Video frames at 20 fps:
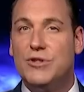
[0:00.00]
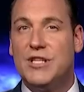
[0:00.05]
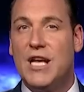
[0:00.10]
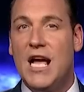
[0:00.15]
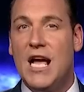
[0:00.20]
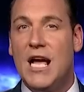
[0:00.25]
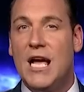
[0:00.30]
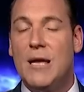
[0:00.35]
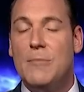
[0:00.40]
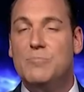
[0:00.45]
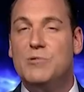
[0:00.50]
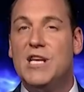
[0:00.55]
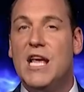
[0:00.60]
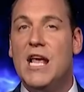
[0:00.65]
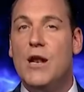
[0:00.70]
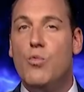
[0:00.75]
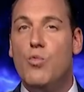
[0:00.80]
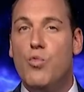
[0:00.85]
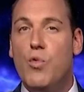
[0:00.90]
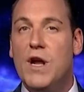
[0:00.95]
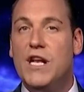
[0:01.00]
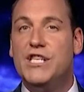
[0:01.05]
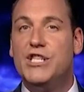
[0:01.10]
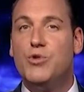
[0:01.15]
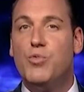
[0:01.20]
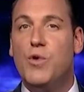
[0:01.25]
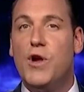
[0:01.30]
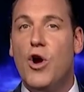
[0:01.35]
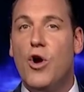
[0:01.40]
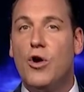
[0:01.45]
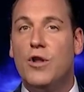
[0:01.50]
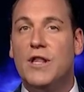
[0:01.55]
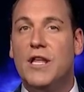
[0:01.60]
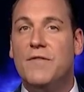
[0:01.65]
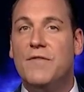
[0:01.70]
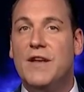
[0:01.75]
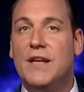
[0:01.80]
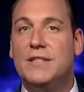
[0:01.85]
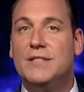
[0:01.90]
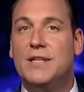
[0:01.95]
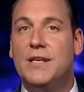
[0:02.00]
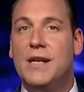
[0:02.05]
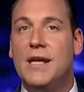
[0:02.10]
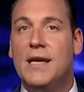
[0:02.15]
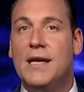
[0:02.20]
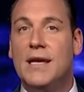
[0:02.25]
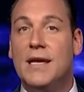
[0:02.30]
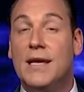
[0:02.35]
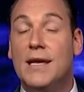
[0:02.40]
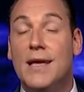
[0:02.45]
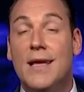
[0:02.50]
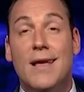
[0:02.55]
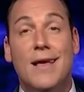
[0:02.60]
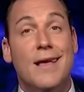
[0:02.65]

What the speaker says: times in which we are living today.